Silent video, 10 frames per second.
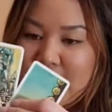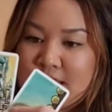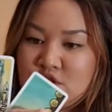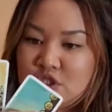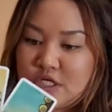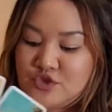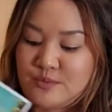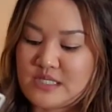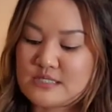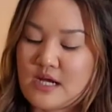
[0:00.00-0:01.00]
and
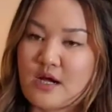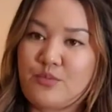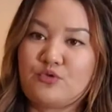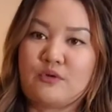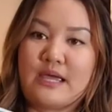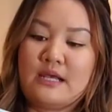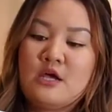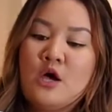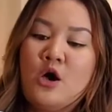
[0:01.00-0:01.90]
Judgment upright.